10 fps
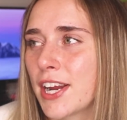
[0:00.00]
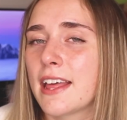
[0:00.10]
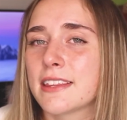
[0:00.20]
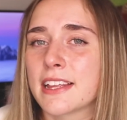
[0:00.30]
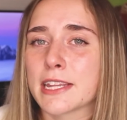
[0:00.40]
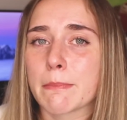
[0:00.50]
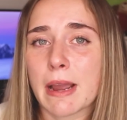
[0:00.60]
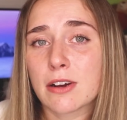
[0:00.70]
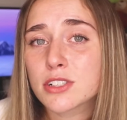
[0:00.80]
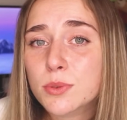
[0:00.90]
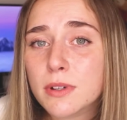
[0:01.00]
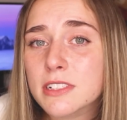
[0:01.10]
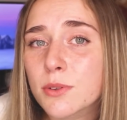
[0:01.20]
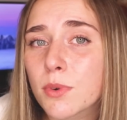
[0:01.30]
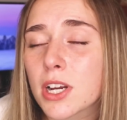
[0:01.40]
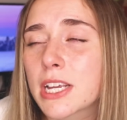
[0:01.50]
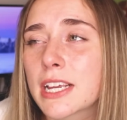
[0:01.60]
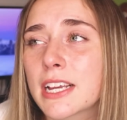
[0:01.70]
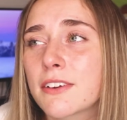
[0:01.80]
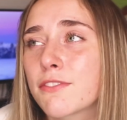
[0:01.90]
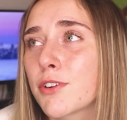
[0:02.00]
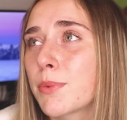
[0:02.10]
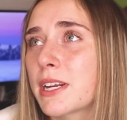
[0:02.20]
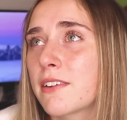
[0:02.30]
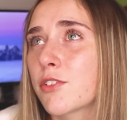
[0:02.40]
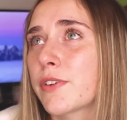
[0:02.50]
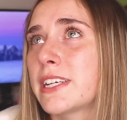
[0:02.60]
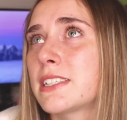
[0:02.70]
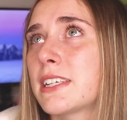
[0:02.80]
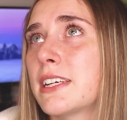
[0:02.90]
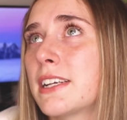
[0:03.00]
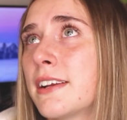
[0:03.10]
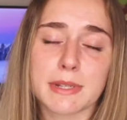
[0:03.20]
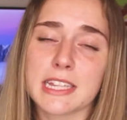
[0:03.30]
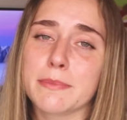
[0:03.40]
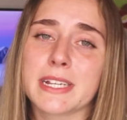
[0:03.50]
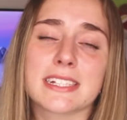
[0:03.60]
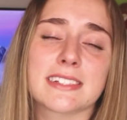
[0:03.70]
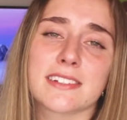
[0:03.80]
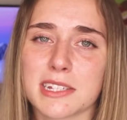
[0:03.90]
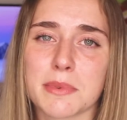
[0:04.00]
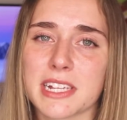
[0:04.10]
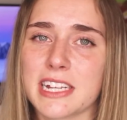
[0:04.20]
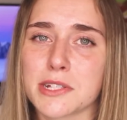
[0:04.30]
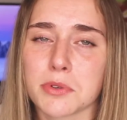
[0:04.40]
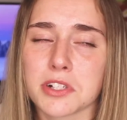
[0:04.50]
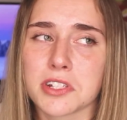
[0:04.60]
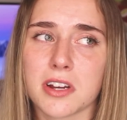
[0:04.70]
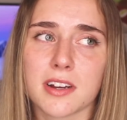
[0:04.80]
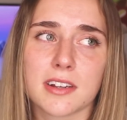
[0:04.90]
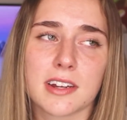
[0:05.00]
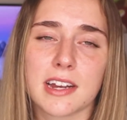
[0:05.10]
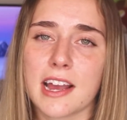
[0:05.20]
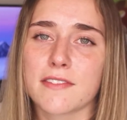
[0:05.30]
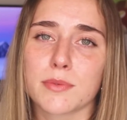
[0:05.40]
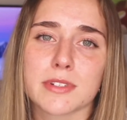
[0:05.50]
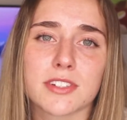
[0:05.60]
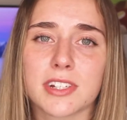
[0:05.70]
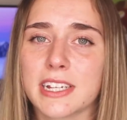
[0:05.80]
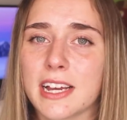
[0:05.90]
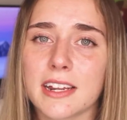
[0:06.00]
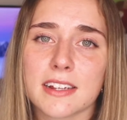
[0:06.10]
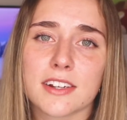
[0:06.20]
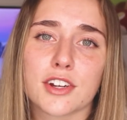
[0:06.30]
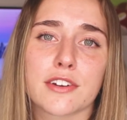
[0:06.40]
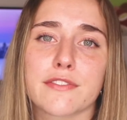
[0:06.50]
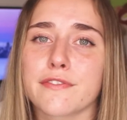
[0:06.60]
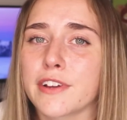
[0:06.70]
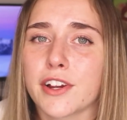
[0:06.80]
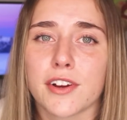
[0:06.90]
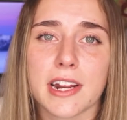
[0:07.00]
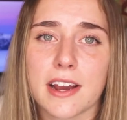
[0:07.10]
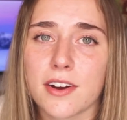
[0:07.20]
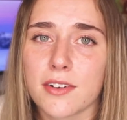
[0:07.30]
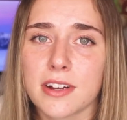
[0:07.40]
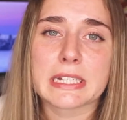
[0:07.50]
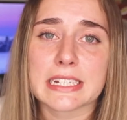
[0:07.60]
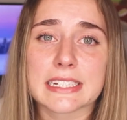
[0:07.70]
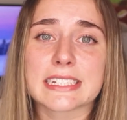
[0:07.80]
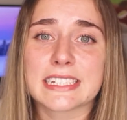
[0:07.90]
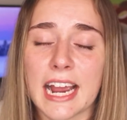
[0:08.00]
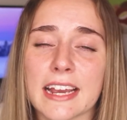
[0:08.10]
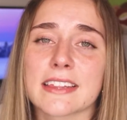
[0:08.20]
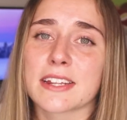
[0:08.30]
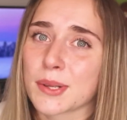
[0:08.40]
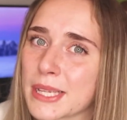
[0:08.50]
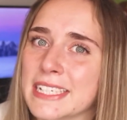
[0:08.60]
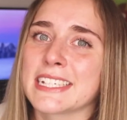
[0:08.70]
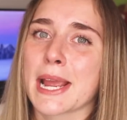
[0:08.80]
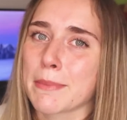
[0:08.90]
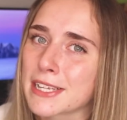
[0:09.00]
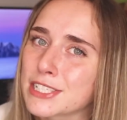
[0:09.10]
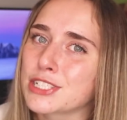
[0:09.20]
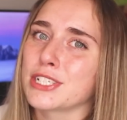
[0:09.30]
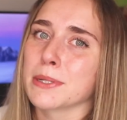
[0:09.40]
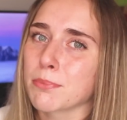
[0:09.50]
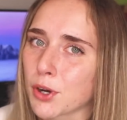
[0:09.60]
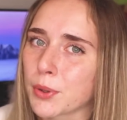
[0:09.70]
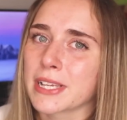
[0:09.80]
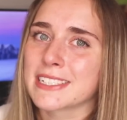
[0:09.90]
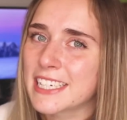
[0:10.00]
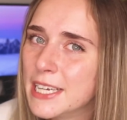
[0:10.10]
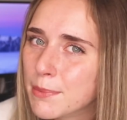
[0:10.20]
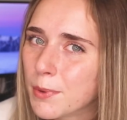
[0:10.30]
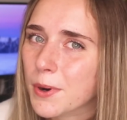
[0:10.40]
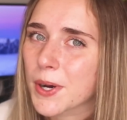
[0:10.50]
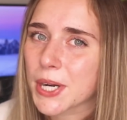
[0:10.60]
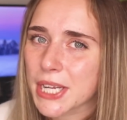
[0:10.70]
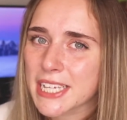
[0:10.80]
And then the mouse wasn't working for whatever reason, mainly because some of the keys were stuck. Evan was looking at it, couldn't figure it out because I literally damaged and broke his keyboard.